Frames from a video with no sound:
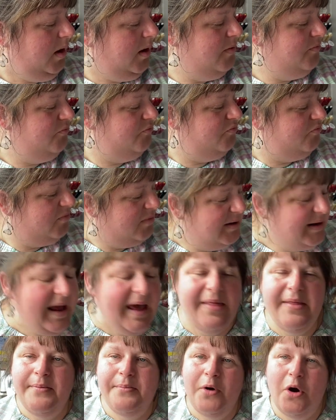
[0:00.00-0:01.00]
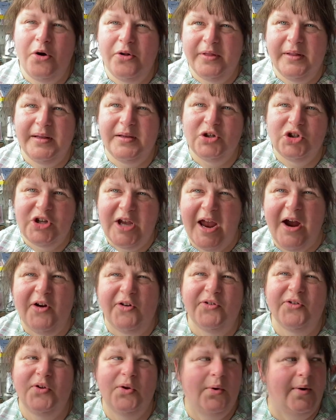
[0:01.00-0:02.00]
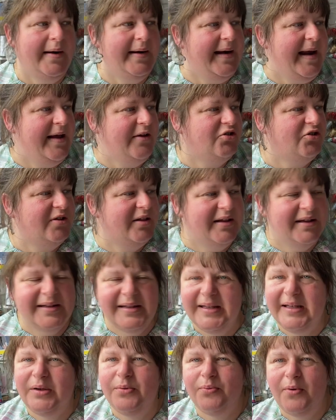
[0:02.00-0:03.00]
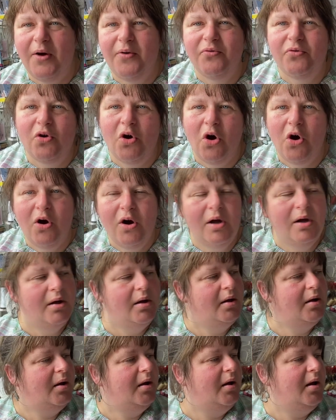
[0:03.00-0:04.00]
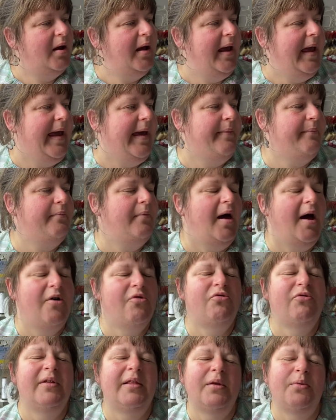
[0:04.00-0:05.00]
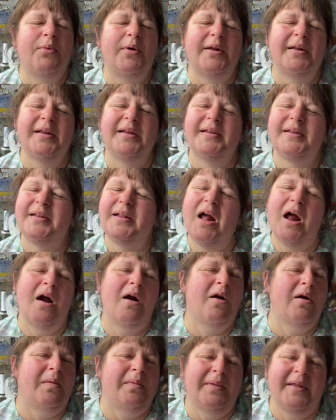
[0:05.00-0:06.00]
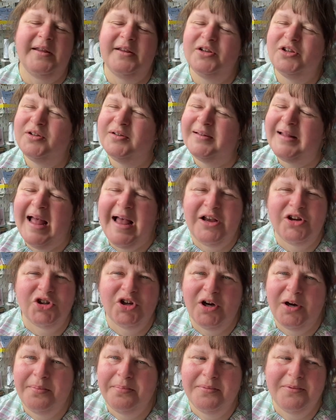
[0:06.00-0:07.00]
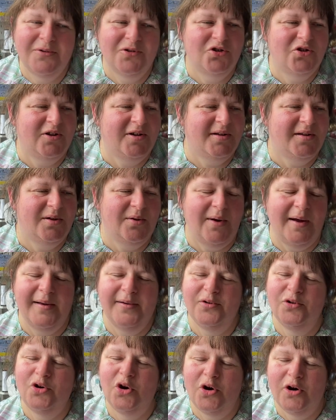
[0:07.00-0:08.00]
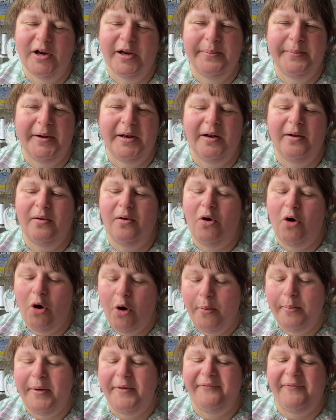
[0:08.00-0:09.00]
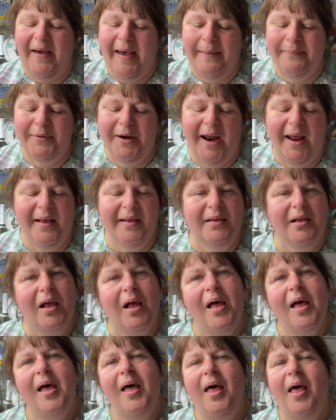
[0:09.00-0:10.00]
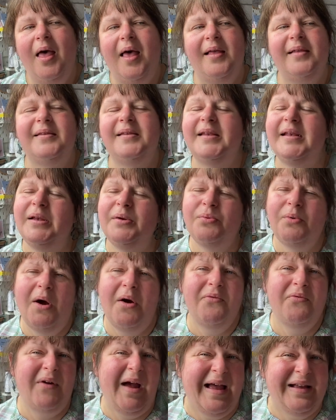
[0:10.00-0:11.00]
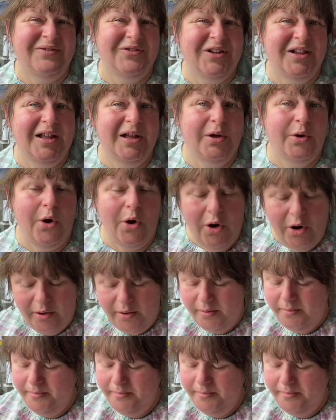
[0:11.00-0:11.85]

and get them on the shelf so I can actually see what I've got. Um, I really want to start up the stash hub just so I can document all my fabrics and see what I've actually got,